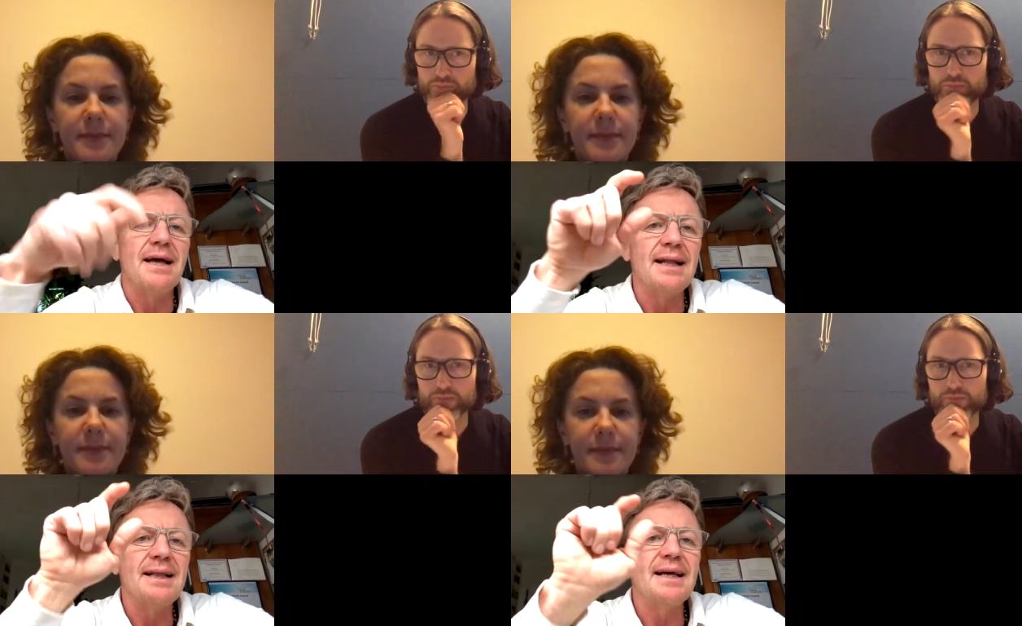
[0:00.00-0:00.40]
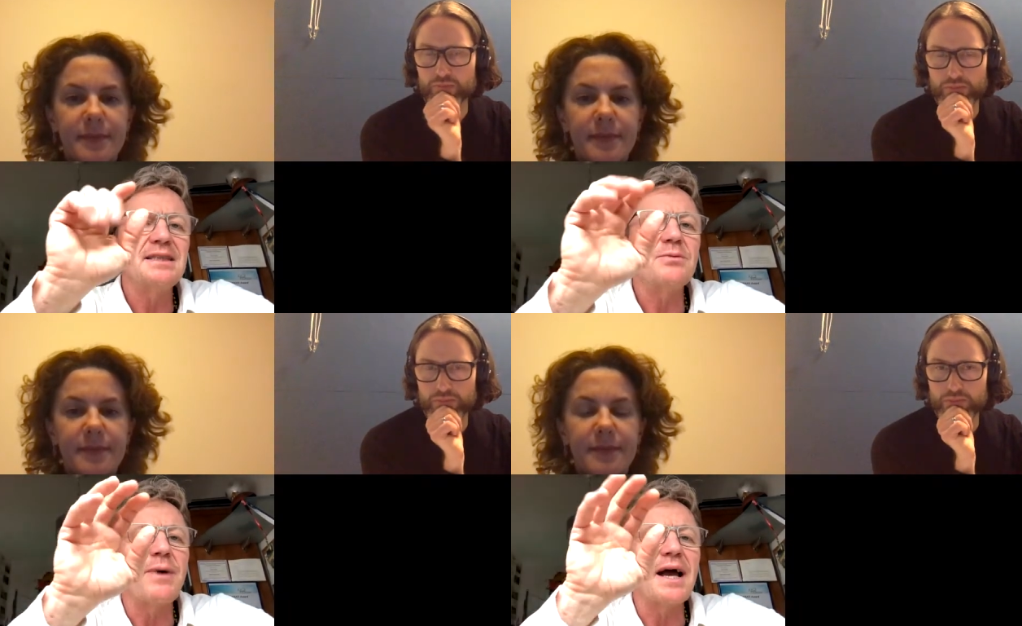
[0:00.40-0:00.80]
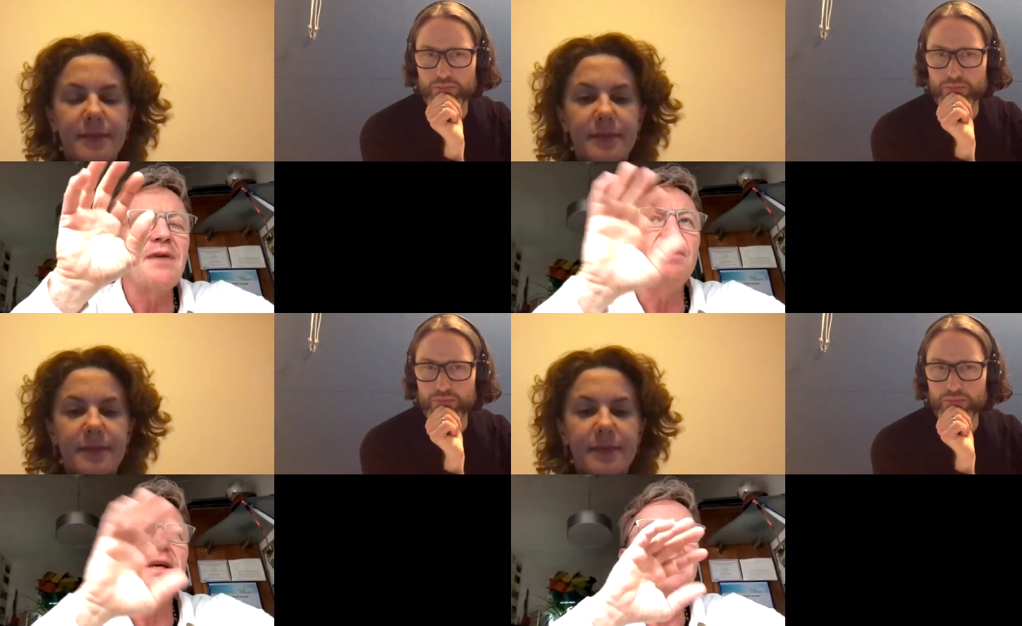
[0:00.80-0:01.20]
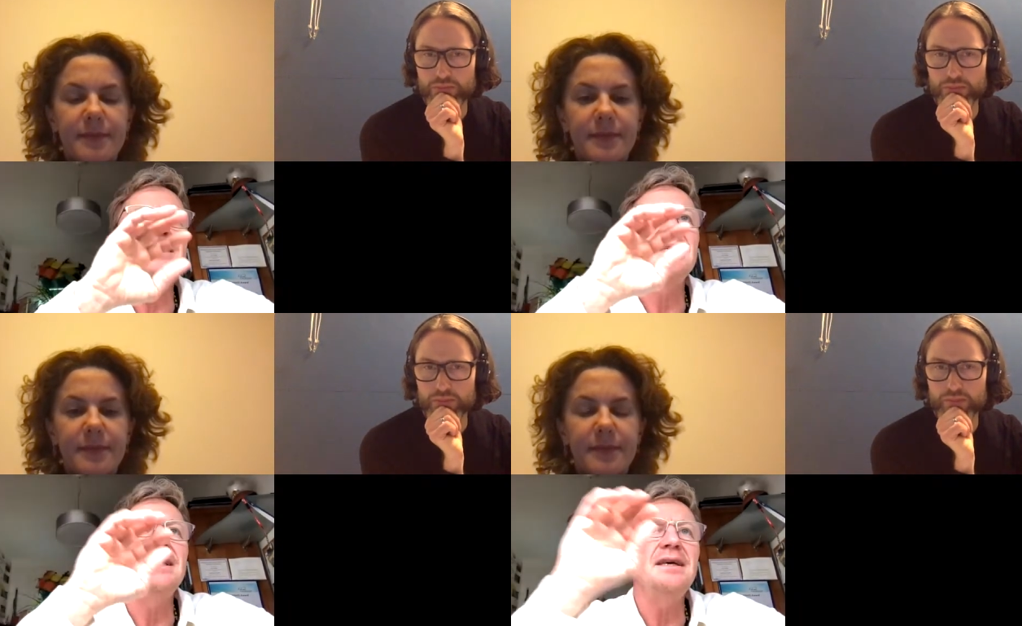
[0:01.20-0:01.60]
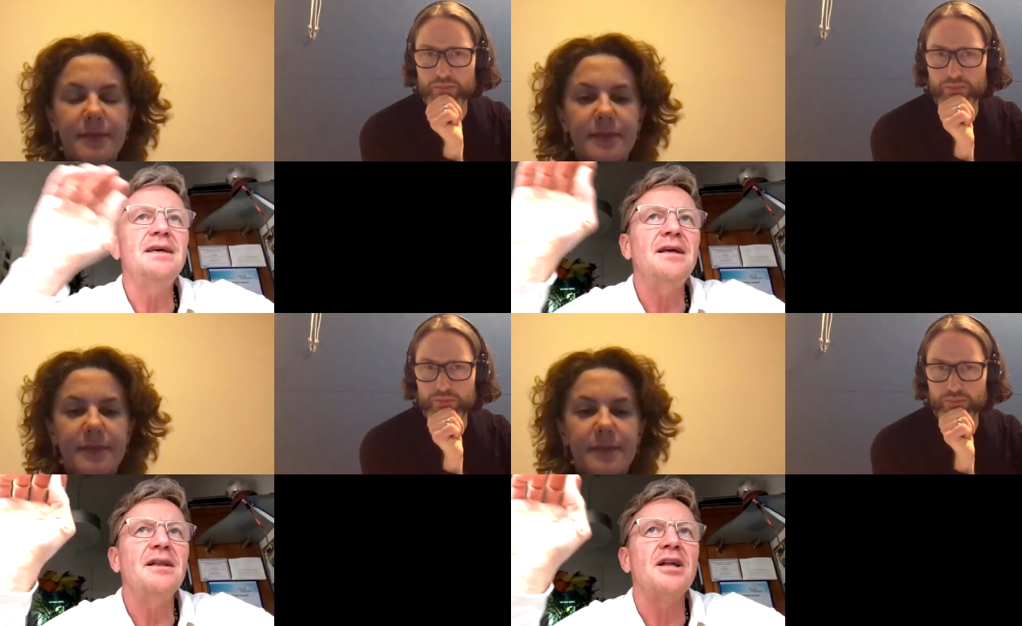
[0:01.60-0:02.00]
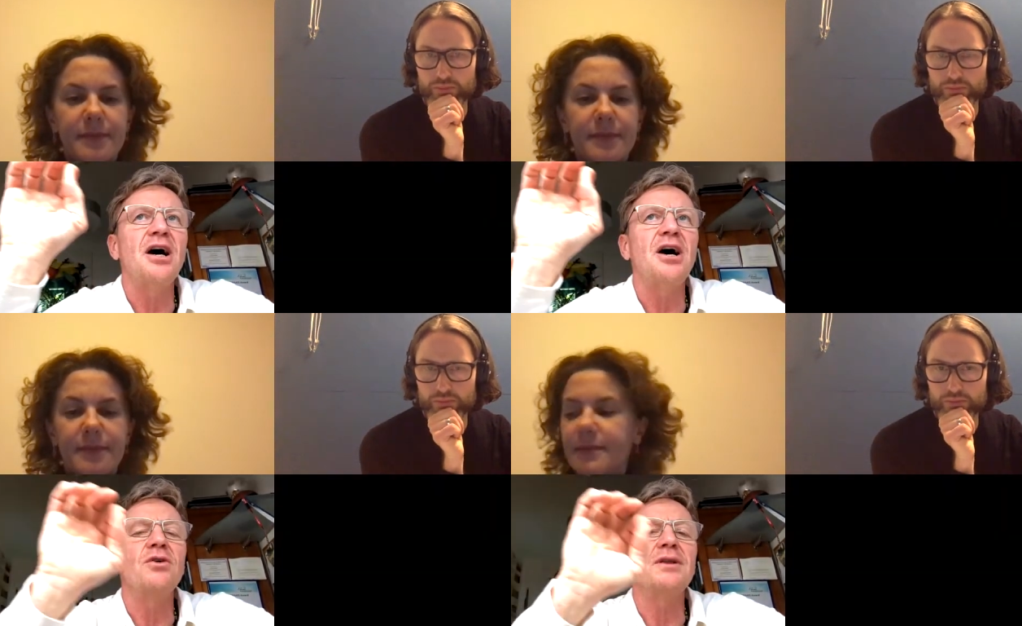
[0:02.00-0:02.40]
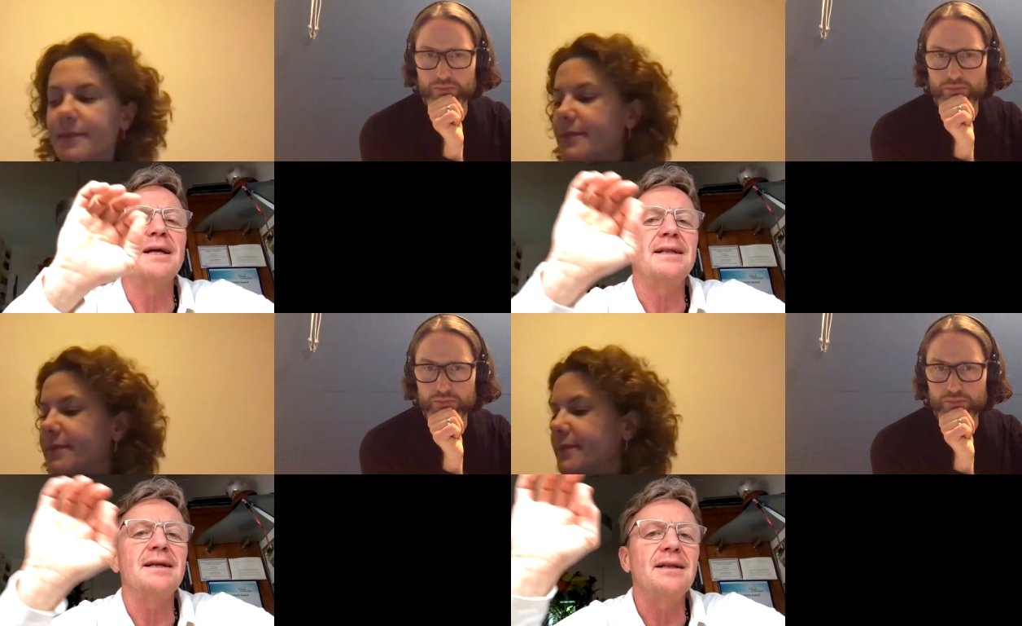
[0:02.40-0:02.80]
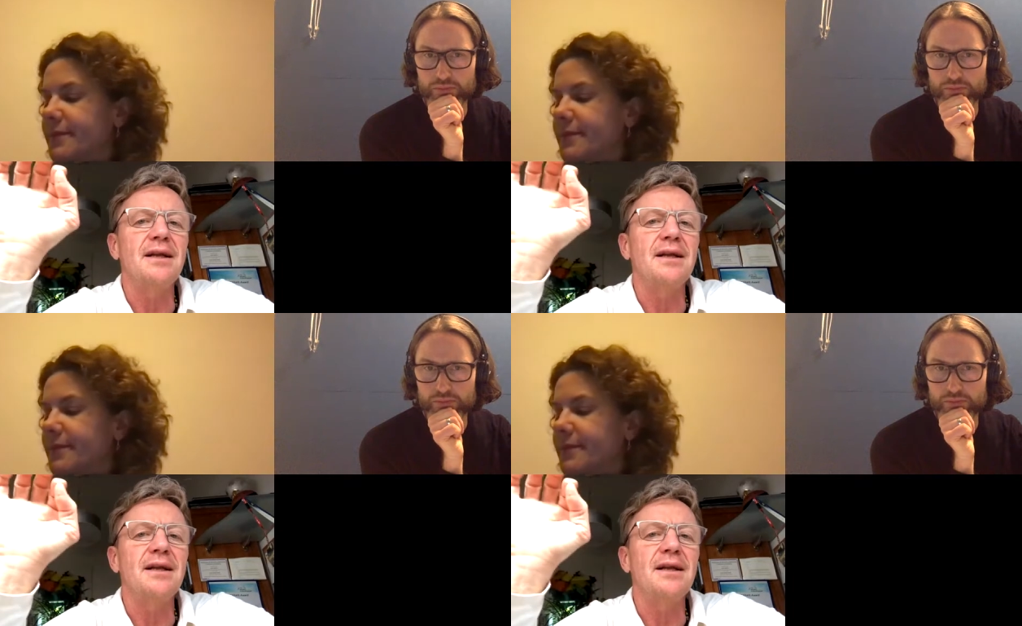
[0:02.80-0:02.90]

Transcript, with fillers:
Speaker 1: And that's why we see now that in,